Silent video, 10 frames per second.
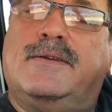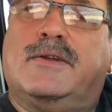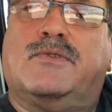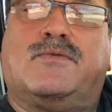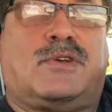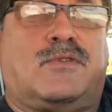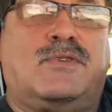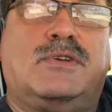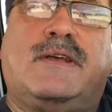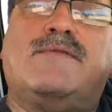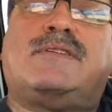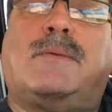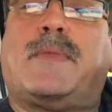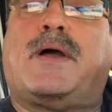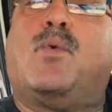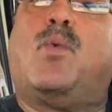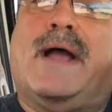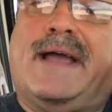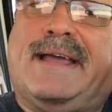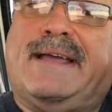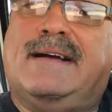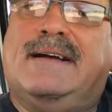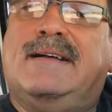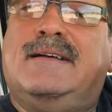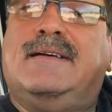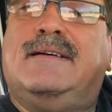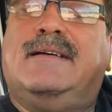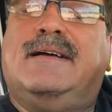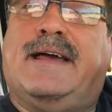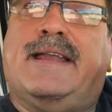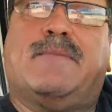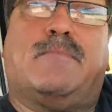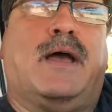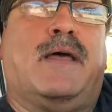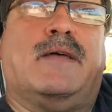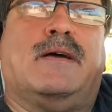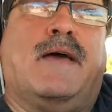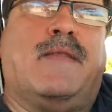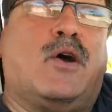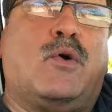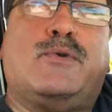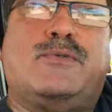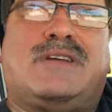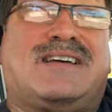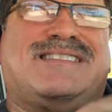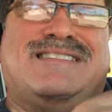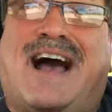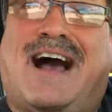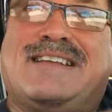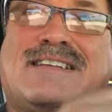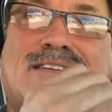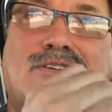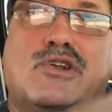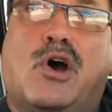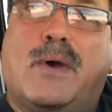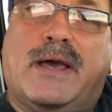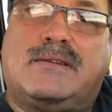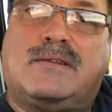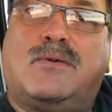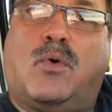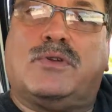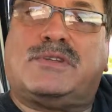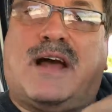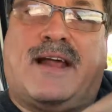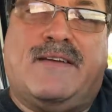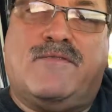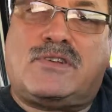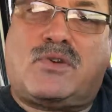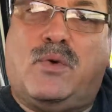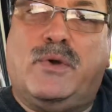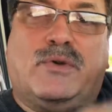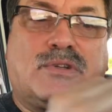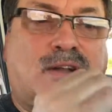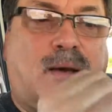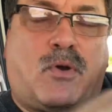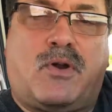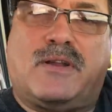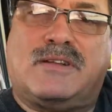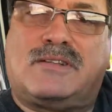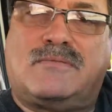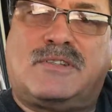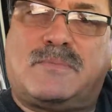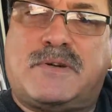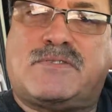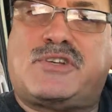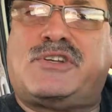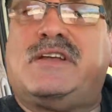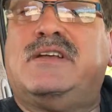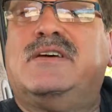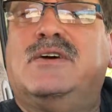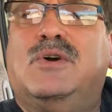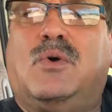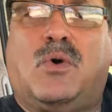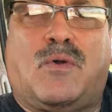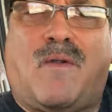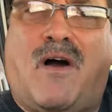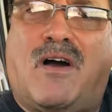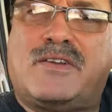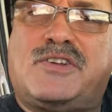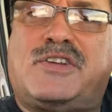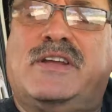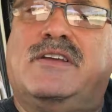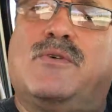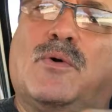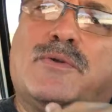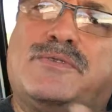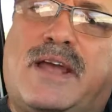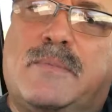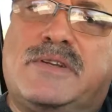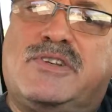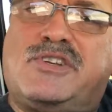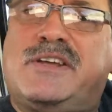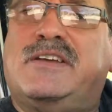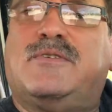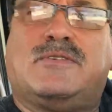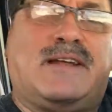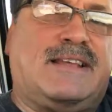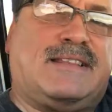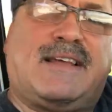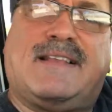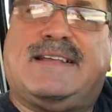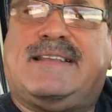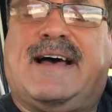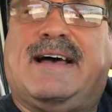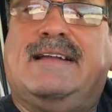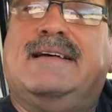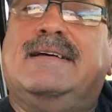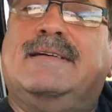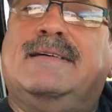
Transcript: You know, so if you give something away and and the and the owner does not know it or it's not inventory or it's not put on a spill sheet or a log sheet or a damage sheet or anything like that,